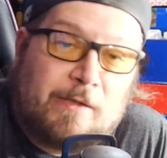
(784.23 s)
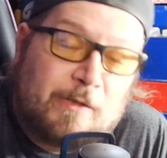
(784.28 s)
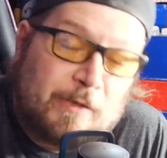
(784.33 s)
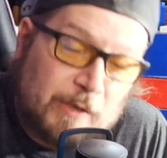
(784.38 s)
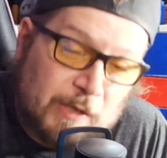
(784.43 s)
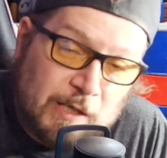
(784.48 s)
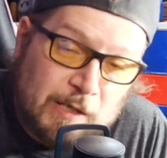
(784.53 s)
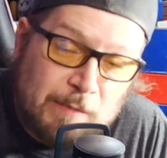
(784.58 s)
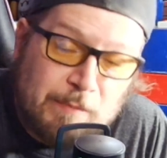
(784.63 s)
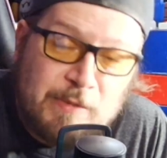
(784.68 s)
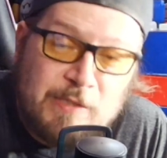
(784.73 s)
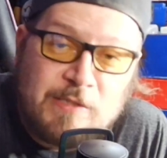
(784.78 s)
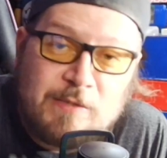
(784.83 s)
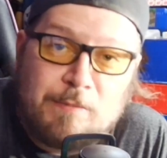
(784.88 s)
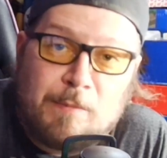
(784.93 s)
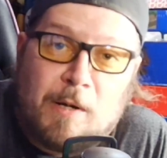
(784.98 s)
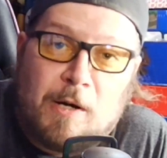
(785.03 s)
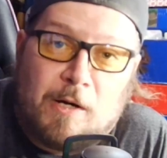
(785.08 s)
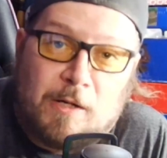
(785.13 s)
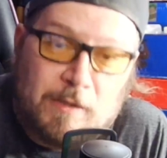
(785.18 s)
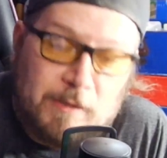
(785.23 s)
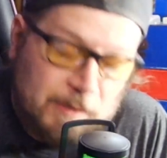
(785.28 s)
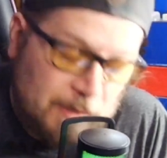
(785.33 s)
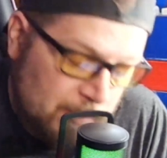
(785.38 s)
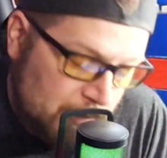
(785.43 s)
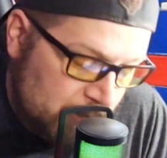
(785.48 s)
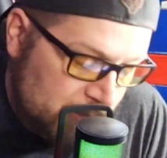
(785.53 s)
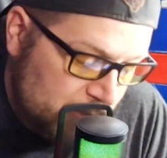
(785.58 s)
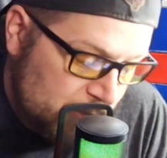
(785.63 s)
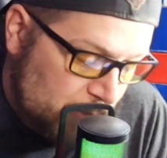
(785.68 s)
They're going to be small.
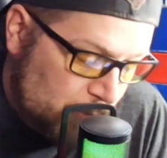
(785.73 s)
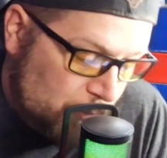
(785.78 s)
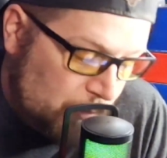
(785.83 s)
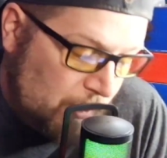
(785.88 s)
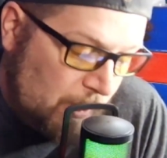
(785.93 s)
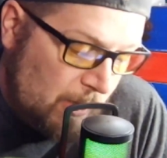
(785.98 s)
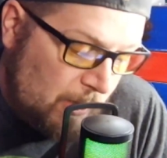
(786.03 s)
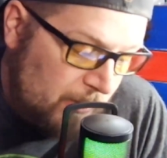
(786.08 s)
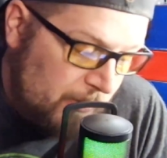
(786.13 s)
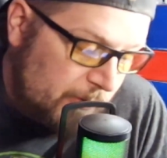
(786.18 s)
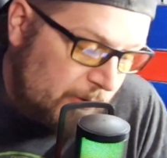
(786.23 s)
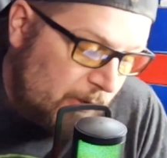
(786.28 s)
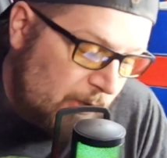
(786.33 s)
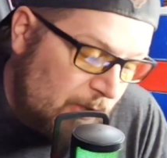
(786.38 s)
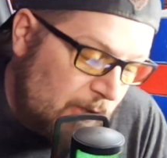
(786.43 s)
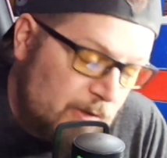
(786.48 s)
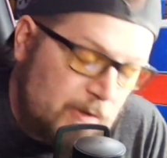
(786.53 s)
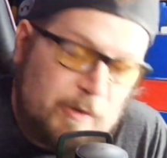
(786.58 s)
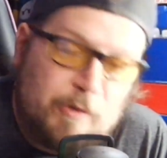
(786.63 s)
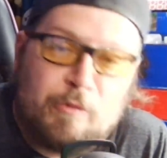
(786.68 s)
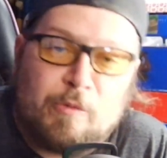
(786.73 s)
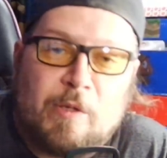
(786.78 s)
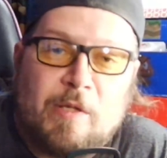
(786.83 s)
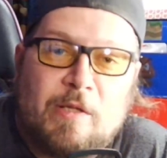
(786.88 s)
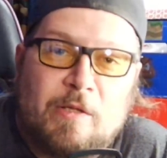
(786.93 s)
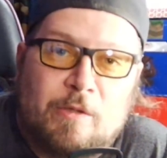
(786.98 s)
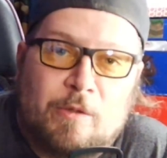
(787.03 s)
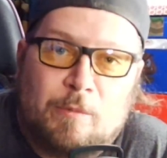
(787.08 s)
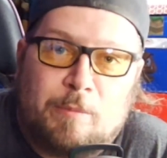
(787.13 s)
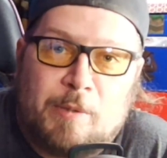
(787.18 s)
So, all in all, great
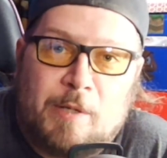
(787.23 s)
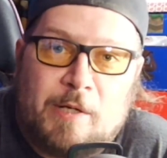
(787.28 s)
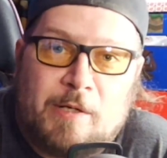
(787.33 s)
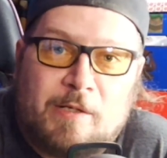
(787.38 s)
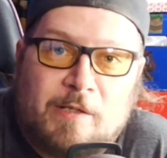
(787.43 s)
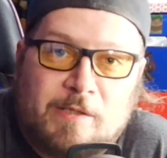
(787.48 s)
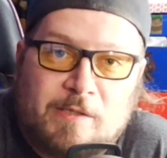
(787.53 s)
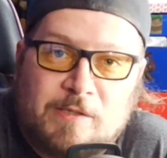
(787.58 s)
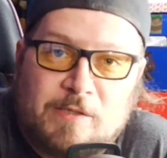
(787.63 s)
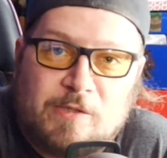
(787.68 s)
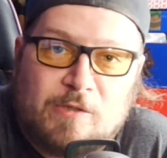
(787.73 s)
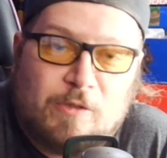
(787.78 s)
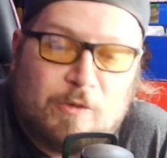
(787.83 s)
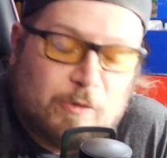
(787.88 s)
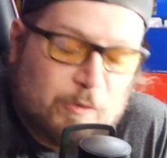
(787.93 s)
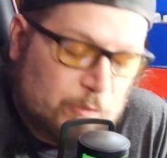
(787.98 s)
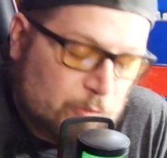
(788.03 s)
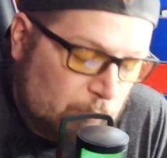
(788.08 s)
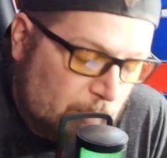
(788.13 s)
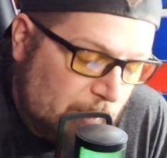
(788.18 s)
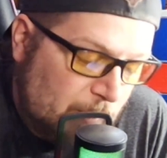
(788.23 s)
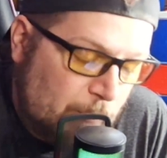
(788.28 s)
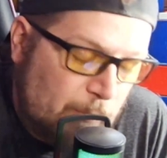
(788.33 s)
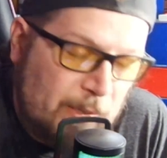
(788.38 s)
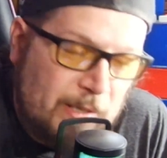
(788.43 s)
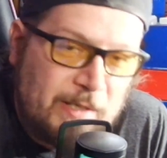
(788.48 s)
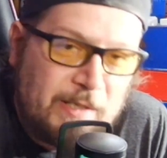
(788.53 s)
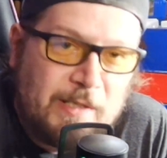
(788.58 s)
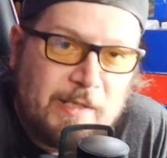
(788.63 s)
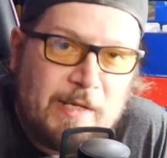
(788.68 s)
little products, great
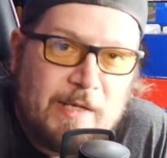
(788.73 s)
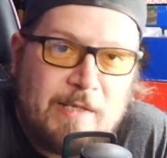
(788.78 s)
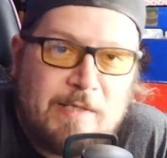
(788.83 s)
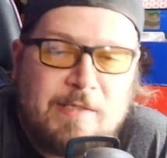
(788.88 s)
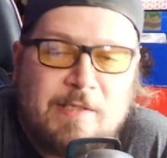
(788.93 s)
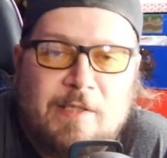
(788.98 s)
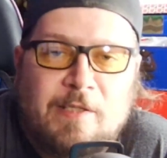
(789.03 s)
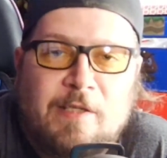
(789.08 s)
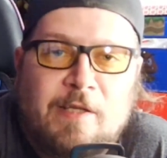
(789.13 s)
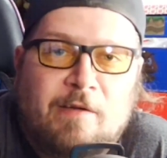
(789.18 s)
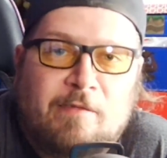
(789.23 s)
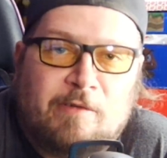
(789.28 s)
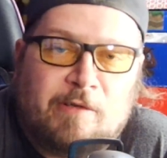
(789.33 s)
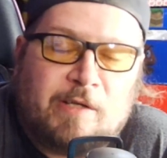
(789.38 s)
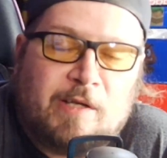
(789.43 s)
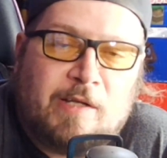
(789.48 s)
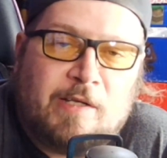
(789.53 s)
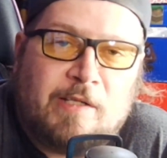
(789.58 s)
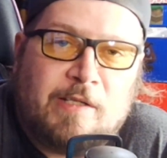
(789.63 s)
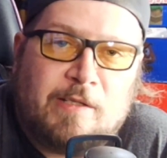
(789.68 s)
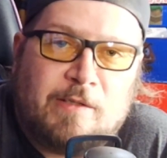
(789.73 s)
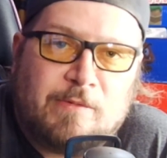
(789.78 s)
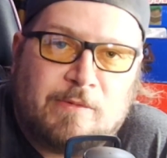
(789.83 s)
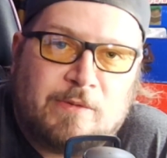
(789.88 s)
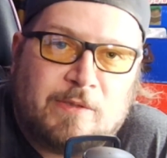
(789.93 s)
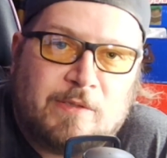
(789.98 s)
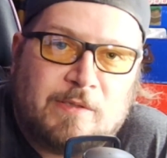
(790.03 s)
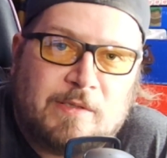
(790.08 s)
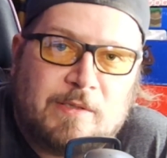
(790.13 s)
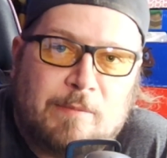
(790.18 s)
way to get into the Evercade
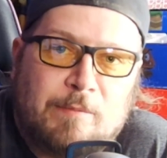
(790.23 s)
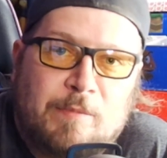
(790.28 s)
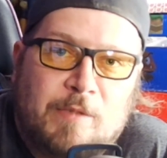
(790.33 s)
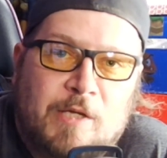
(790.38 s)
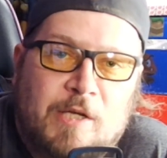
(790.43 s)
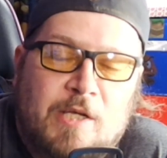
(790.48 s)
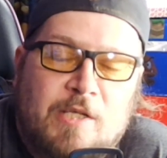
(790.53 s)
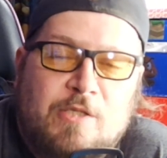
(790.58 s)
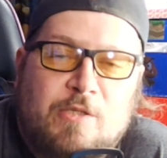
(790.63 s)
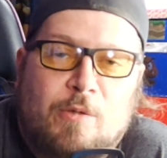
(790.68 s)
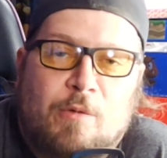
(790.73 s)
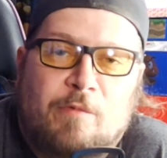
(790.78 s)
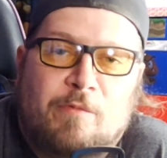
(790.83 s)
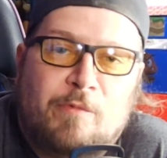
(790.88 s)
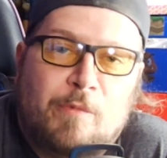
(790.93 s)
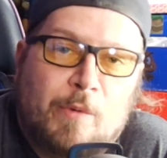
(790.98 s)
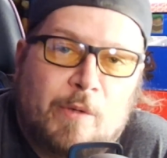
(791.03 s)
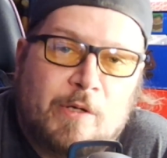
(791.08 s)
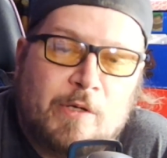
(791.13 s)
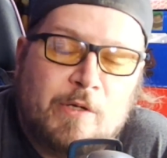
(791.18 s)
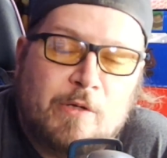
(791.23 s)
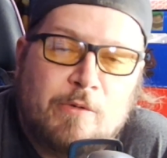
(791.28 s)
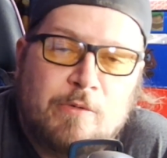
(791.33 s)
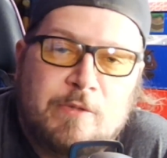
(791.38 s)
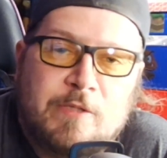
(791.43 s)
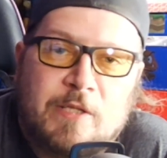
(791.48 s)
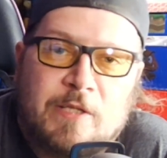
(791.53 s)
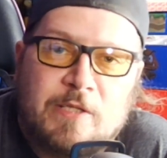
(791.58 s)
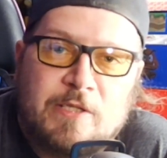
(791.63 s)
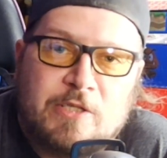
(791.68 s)
ecosystem. So, if you are new
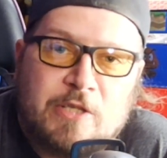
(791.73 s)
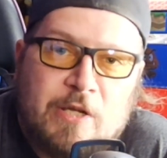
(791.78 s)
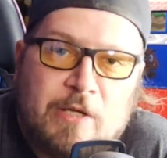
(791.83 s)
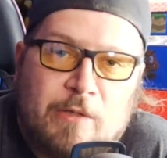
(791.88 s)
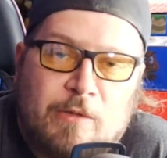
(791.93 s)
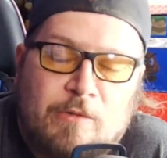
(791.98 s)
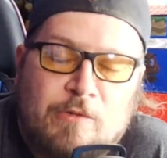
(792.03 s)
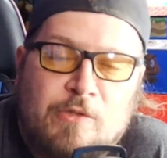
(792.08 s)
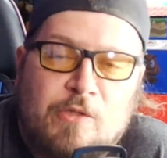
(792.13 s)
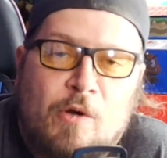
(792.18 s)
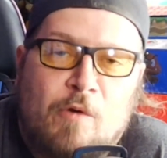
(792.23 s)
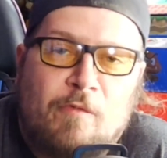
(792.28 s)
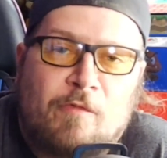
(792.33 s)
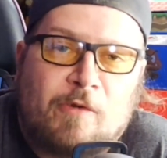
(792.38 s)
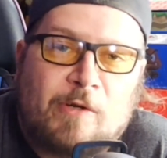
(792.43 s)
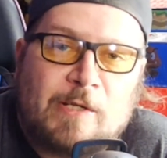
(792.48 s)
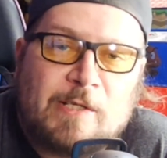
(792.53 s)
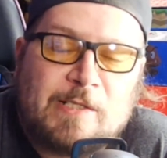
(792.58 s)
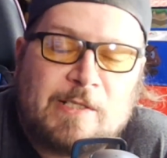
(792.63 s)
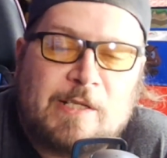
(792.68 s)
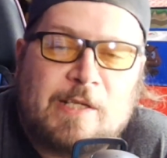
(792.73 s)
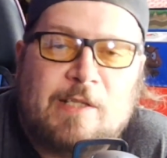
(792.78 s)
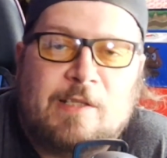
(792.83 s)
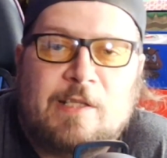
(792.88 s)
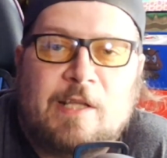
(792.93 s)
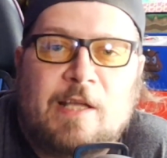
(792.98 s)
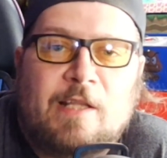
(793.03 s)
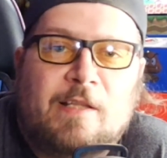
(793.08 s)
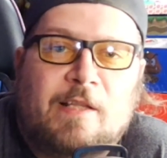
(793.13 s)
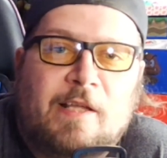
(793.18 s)
to the channel, don't forget to hit
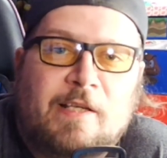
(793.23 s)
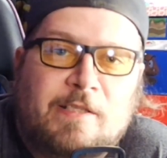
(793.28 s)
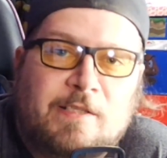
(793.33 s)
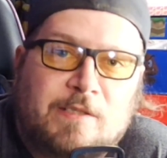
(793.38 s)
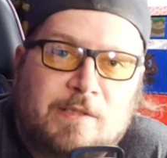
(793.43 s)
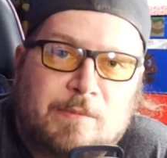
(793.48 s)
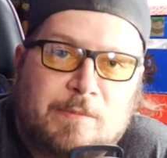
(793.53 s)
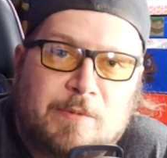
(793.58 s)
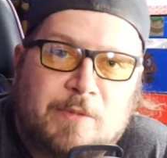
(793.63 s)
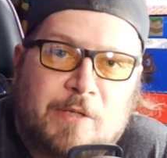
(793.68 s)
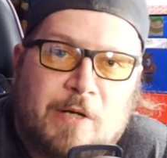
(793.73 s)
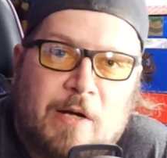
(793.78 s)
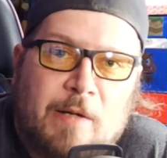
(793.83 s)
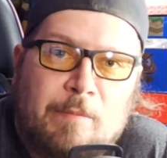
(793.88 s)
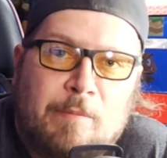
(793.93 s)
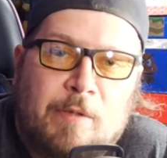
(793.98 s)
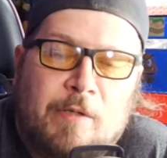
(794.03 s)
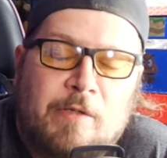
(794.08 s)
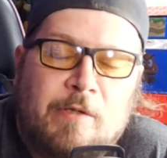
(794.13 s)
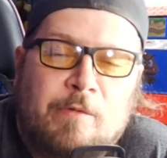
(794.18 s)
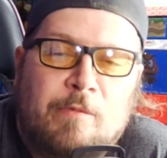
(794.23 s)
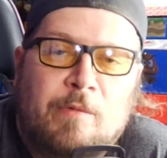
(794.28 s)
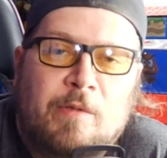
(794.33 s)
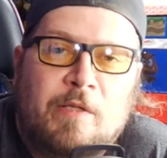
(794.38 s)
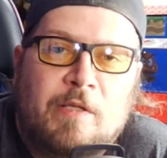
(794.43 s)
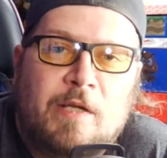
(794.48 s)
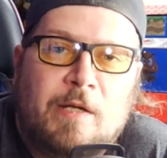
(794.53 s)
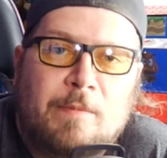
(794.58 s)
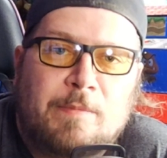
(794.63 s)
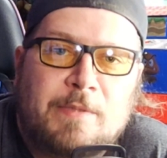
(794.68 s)
that like and subscribe button. It
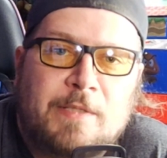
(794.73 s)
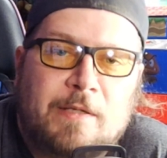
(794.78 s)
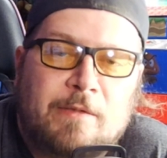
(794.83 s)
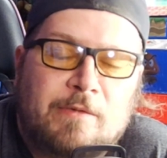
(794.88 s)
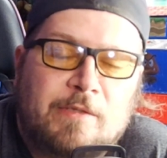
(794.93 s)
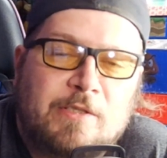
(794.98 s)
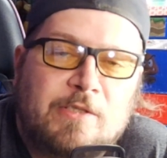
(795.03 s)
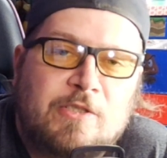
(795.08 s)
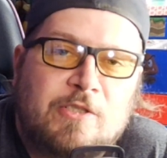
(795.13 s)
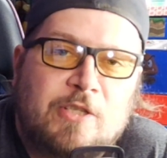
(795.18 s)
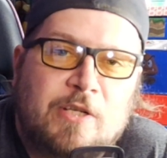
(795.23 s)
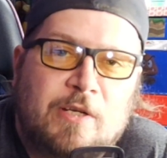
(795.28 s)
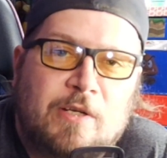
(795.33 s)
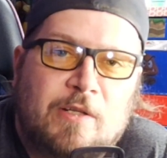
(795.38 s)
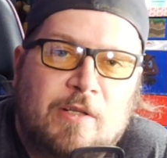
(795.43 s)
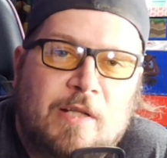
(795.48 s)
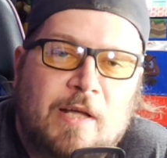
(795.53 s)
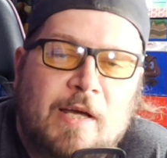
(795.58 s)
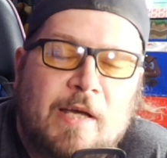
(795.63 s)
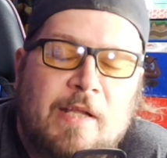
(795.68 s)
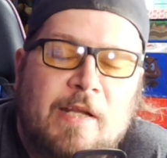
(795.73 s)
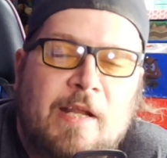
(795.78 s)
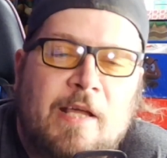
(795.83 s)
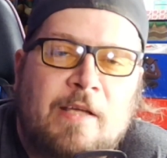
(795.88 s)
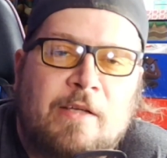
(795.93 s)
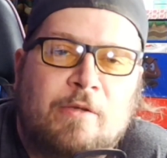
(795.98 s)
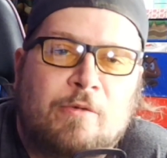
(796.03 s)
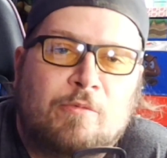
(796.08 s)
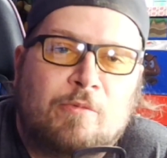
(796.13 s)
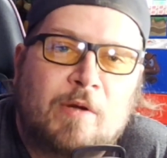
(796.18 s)
really helps out this channel a lot, and I
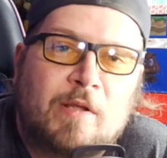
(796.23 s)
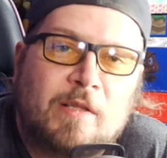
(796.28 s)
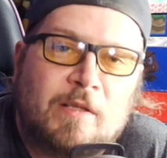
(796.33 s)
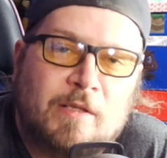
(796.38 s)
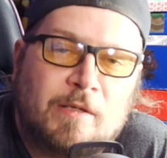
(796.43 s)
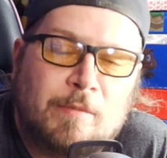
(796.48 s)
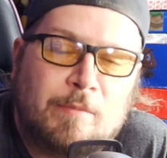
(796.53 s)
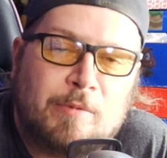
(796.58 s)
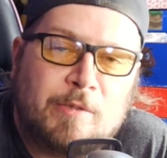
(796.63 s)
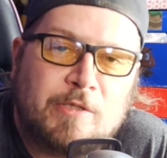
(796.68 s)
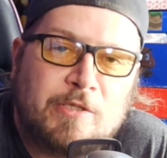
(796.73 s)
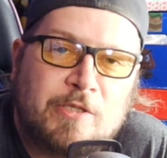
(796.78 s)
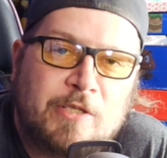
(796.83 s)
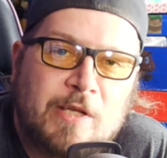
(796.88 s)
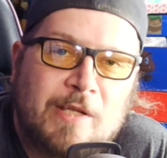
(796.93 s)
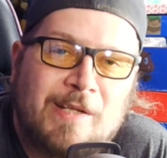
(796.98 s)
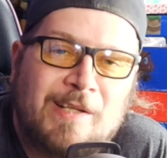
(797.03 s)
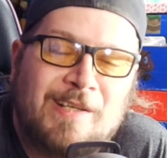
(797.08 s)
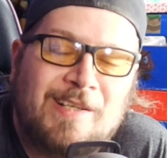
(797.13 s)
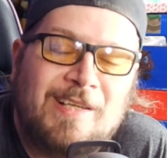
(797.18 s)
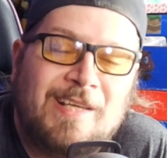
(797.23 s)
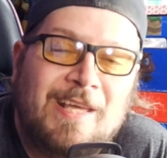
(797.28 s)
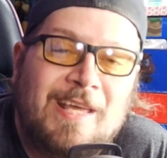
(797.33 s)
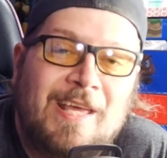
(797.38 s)
greatly appreciate it.